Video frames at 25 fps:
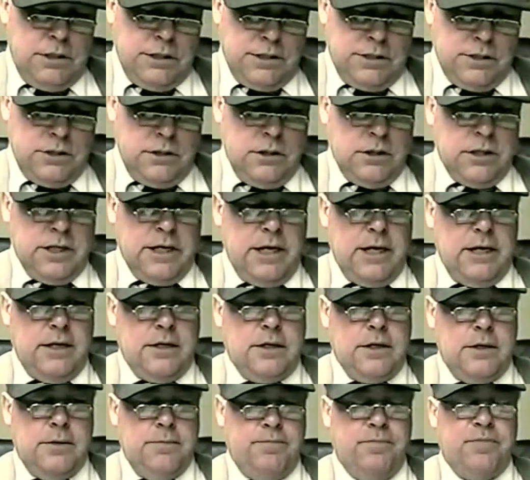Let's look
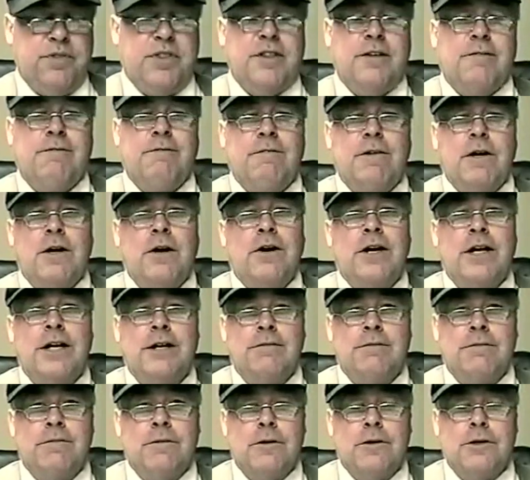at the
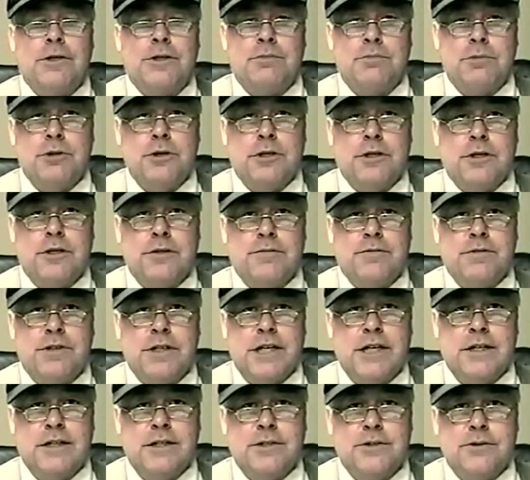very first book of
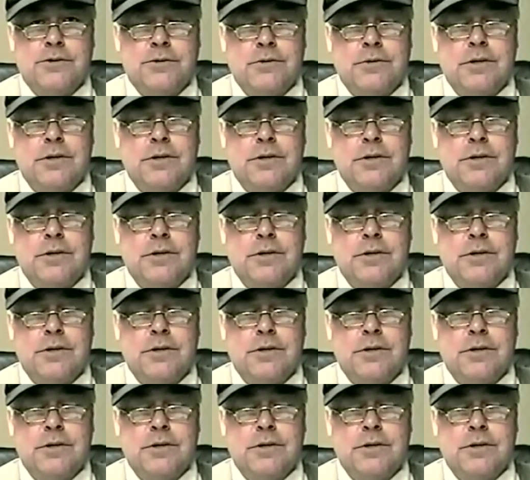title